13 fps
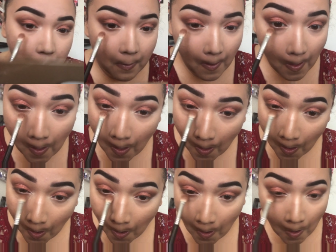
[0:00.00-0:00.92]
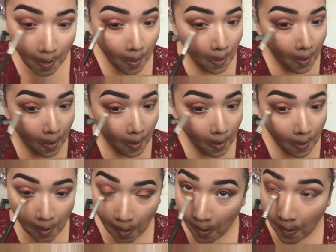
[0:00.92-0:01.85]
I do go in with
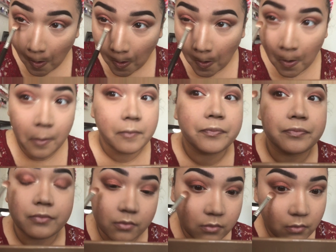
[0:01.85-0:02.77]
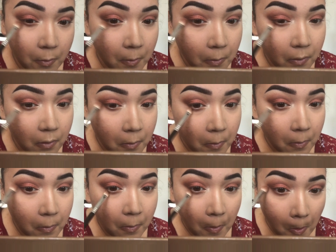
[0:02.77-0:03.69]
the other small Morphe brush that
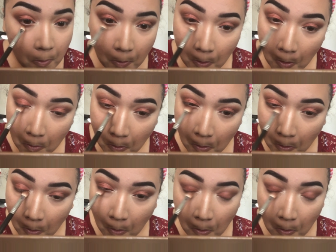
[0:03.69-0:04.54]
I'm absolutely